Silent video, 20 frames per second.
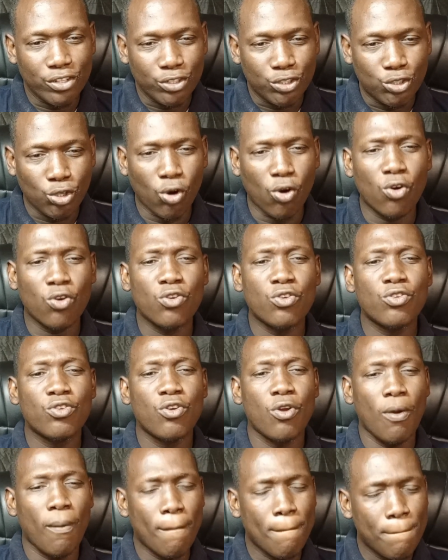Don
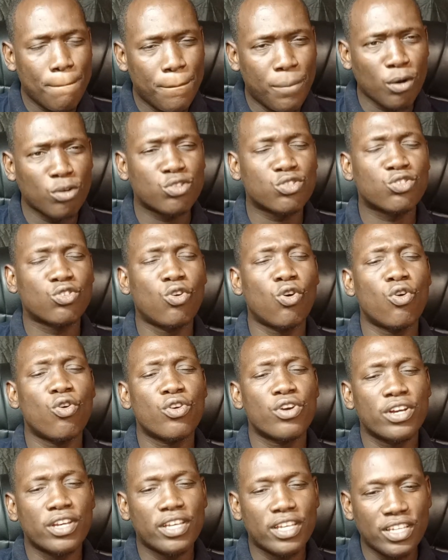
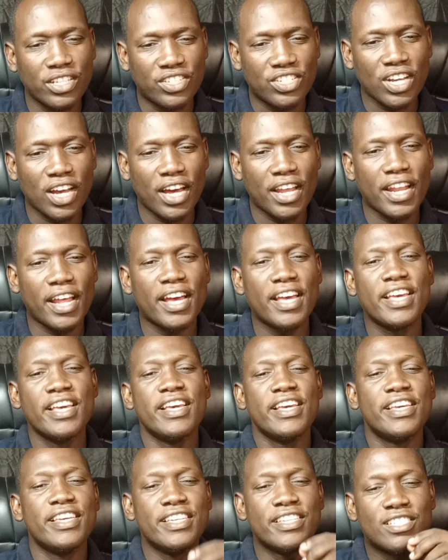Bosco Gichana
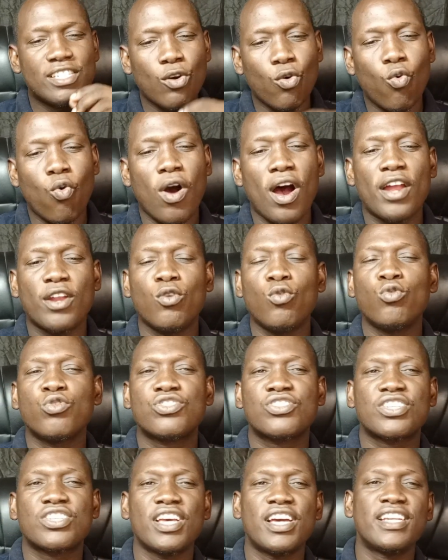is the one who
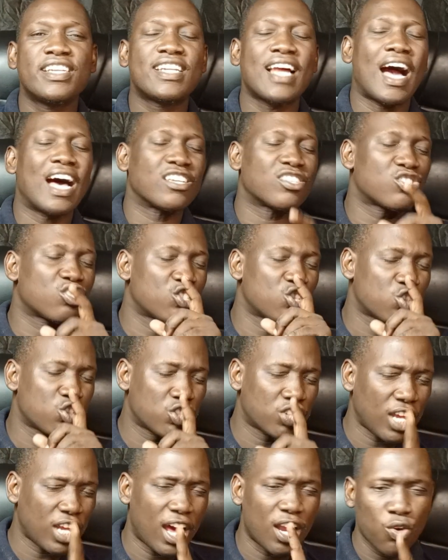sent a
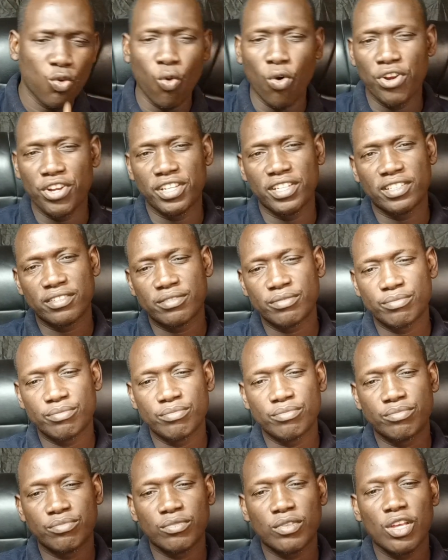stern warning
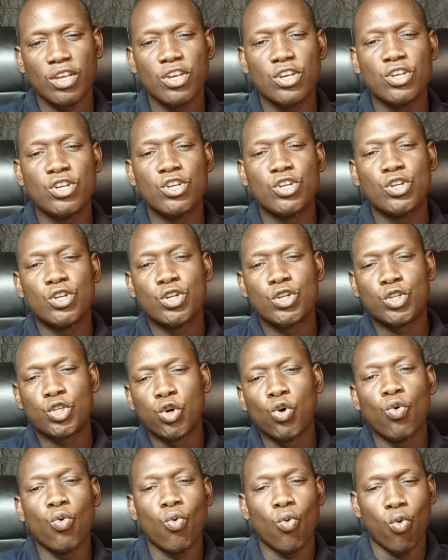
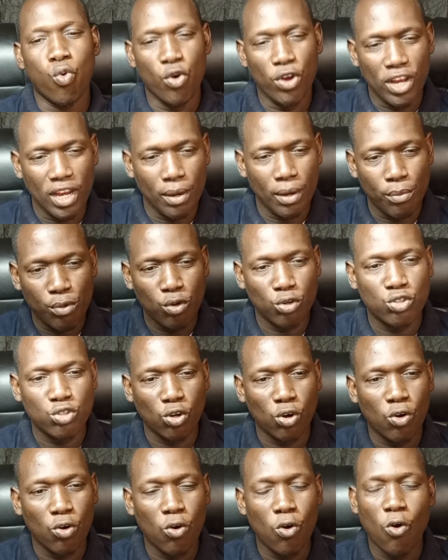to William
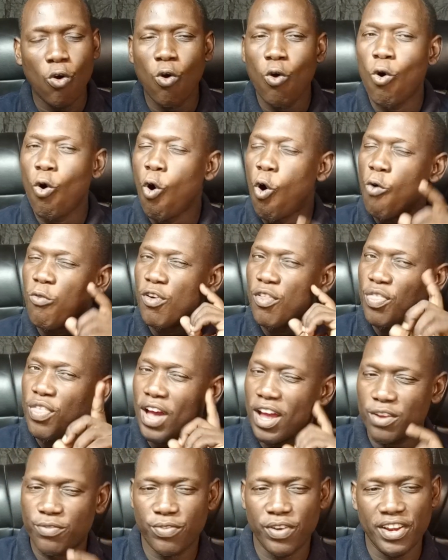Ruto over
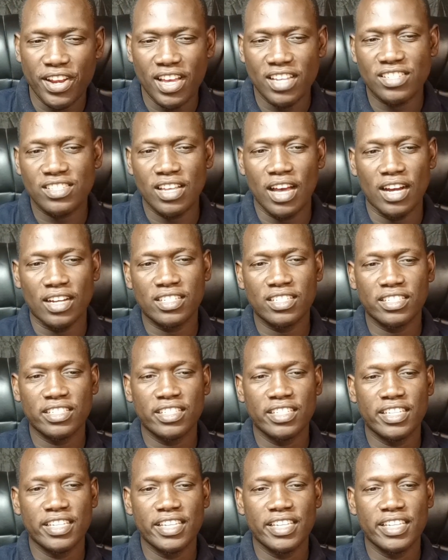that finance act.